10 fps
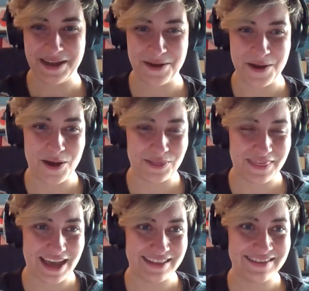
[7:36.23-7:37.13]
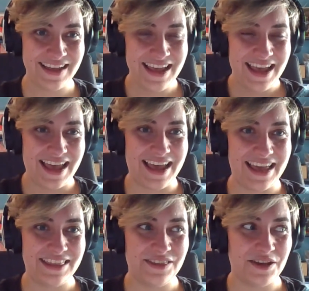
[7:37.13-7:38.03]
on that.
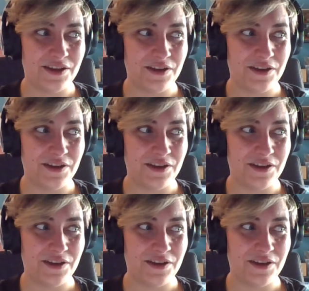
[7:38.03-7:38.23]
And